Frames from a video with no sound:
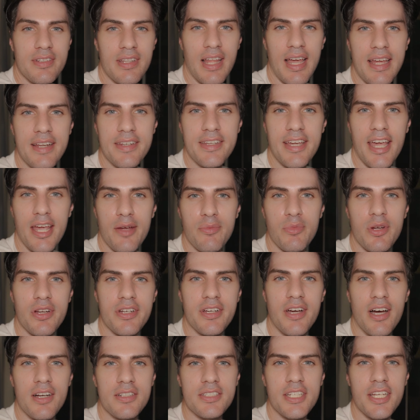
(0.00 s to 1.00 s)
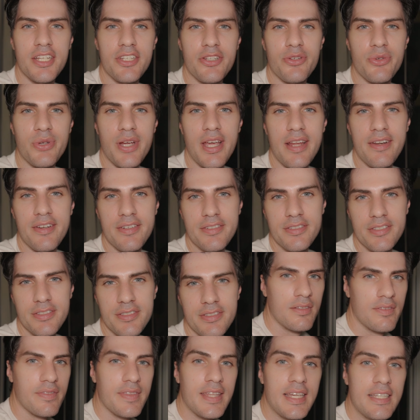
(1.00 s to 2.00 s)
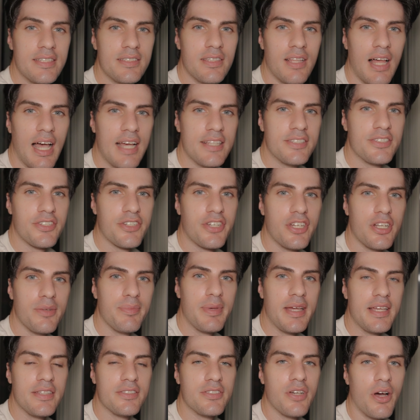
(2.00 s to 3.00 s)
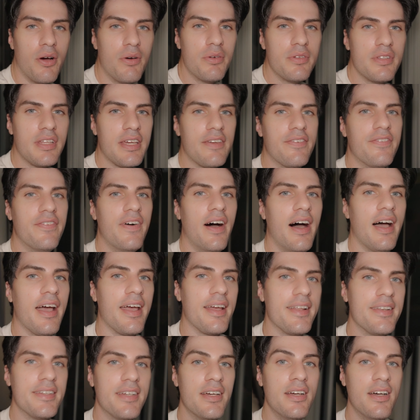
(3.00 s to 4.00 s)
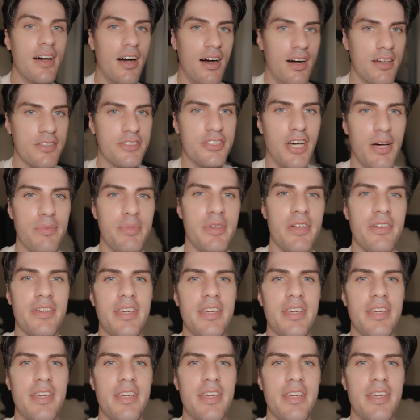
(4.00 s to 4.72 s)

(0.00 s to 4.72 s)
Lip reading: light camera content creators, these lights are going to be totally fine on top of your